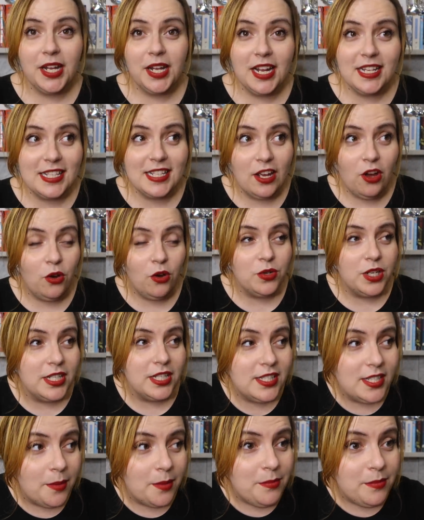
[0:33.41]
And as I get older,
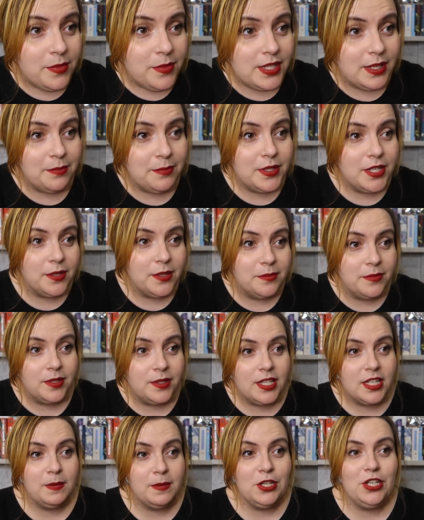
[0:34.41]
some
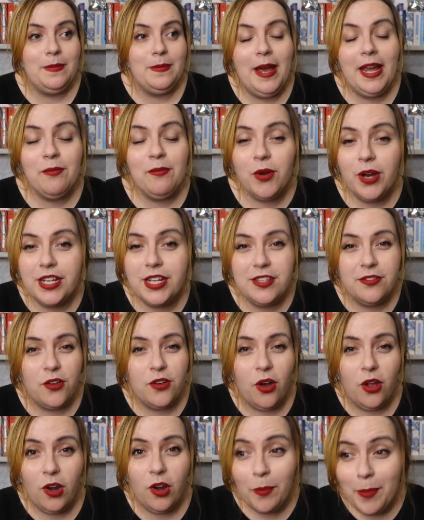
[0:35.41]
symptoms, especially pain-wise, have
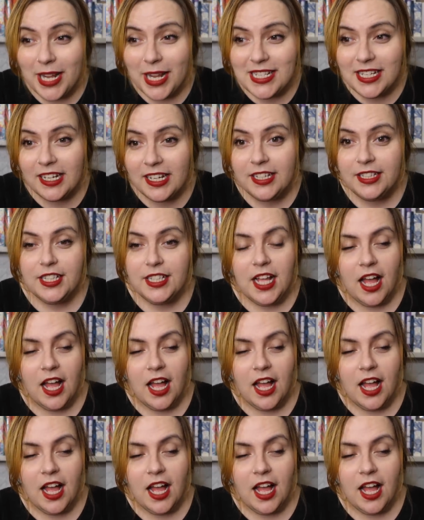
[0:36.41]
got a lot better.